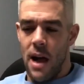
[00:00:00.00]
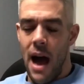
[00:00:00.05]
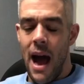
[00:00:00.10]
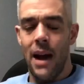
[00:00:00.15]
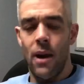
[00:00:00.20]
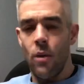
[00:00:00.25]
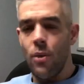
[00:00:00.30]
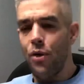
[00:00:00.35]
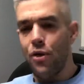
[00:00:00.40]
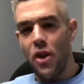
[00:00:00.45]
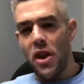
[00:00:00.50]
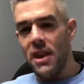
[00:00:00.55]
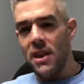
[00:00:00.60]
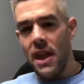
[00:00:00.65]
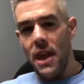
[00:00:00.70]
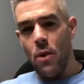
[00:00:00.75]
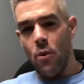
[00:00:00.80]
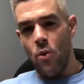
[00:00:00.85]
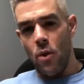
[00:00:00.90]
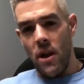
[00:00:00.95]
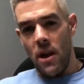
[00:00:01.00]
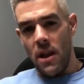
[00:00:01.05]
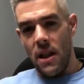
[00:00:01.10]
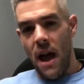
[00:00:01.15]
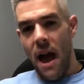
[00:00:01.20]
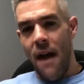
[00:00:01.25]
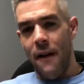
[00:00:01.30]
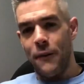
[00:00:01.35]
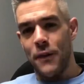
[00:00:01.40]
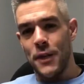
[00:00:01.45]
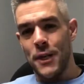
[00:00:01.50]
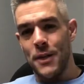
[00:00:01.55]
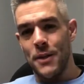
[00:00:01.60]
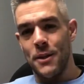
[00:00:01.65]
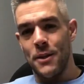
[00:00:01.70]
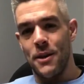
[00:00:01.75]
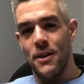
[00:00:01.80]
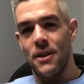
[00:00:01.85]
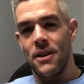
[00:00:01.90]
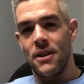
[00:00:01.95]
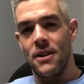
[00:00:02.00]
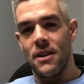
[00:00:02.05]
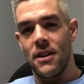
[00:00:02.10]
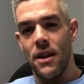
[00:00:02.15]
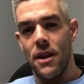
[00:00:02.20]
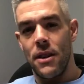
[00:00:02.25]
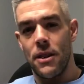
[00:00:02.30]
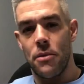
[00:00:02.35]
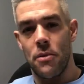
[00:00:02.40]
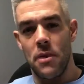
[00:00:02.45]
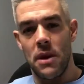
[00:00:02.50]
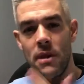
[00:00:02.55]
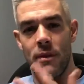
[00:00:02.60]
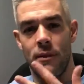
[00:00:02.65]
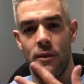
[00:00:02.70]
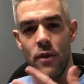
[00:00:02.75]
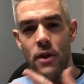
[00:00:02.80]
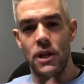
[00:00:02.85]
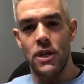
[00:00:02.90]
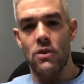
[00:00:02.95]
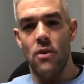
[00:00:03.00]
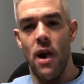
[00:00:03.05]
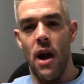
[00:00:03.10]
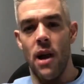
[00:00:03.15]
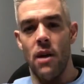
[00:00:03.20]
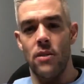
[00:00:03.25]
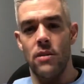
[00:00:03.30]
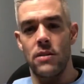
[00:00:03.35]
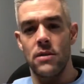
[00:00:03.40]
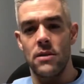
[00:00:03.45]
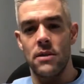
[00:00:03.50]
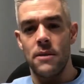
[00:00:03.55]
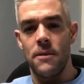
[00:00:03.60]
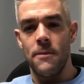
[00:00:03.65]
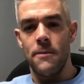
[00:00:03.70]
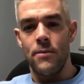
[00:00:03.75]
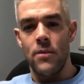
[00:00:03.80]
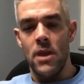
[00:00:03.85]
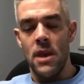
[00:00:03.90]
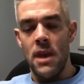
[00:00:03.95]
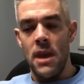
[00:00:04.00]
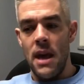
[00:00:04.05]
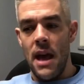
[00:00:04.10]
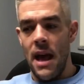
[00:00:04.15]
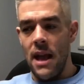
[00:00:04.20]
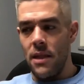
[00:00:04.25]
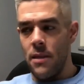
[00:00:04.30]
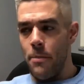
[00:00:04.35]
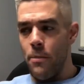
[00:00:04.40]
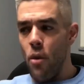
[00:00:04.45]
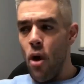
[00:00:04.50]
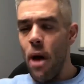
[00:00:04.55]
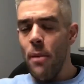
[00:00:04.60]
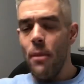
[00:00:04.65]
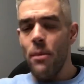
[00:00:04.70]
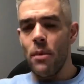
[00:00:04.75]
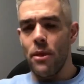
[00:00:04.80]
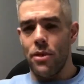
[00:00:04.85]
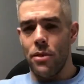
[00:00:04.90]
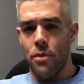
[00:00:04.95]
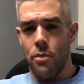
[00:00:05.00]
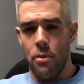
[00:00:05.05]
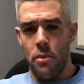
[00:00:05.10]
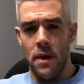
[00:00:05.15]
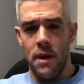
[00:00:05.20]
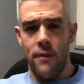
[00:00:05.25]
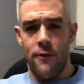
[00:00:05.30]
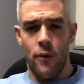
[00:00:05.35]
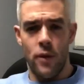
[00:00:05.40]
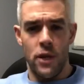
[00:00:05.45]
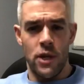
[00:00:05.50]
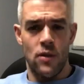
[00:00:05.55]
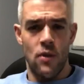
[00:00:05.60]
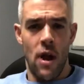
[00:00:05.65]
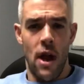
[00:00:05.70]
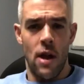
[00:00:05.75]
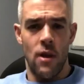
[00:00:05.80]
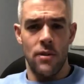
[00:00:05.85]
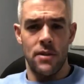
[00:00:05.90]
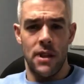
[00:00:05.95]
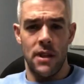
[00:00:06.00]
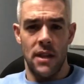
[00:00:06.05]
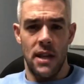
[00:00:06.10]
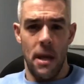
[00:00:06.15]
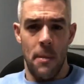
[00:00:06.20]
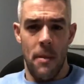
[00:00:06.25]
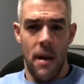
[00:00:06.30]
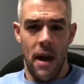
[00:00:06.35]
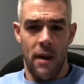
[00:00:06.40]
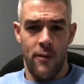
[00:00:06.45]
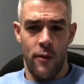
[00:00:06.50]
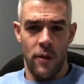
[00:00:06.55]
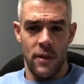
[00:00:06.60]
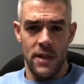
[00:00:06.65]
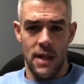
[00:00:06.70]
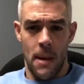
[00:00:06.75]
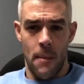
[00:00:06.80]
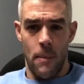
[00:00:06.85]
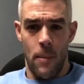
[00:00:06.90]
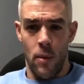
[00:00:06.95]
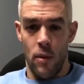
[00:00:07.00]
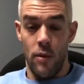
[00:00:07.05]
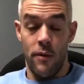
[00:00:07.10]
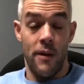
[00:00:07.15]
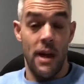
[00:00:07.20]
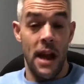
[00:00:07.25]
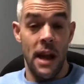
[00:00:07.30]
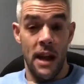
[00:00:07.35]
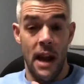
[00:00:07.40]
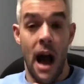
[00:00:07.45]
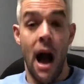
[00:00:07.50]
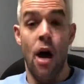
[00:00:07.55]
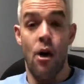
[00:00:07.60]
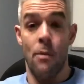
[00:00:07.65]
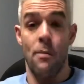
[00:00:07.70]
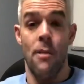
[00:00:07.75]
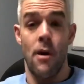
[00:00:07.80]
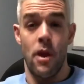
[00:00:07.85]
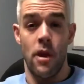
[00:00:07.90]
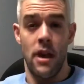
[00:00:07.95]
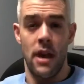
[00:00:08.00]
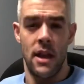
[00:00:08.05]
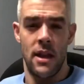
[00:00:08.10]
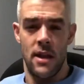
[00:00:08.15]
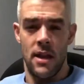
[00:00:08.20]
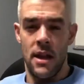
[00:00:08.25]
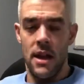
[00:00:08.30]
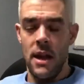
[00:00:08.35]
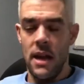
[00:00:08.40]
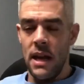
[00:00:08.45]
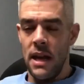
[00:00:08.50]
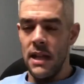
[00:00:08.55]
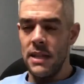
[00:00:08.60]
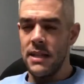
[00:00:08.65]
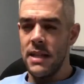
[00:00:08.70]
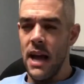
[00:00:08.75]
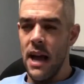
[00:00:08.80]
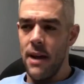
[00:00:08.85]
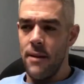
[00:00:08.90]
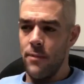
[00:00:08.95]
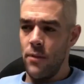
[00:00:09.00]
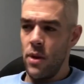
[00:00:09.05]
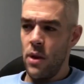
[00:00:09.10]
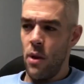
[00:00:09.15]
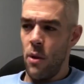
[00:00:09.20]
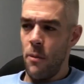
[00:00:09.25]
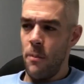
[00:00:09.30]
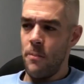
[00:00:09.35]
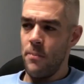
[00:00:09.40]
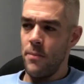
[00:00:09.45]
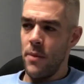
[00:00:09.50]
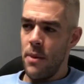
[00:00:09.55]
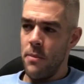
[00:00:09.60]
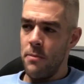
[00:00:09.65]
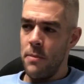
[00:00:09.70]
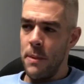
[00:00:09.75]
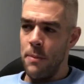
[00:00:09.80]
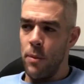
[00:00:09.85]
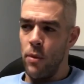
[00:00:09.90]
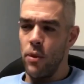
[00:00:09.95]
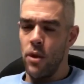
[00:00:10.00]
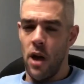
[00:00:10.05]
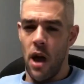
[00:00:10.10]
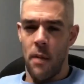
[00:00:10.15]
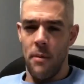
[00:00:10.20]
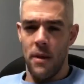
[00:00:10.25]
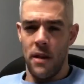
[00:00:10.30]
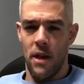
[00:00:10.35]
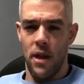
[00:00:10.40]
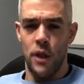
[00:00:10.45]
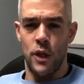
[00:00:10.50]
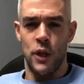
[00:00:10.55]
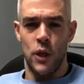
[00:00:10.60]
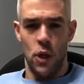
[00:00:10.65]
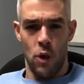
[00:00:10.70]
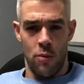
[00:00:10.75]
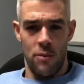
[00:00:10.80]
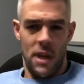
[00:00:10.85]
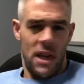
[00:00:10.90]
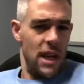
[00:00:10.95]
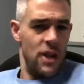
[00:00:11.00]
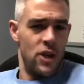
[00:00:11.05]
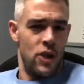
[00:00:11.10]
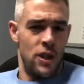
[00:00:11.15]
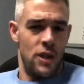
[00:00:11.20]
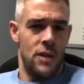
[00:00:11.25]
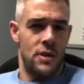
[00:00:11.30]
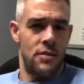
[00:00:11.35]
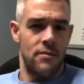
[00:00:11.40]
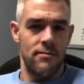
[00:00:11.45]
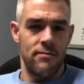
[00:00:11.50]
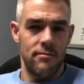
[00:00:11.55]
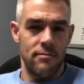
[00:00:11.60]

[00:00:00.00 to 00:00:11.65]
I don't think they will after three free trials. And the problem with three free trials in Quebec, for example, in our market, is that, you know, people come and assume they can just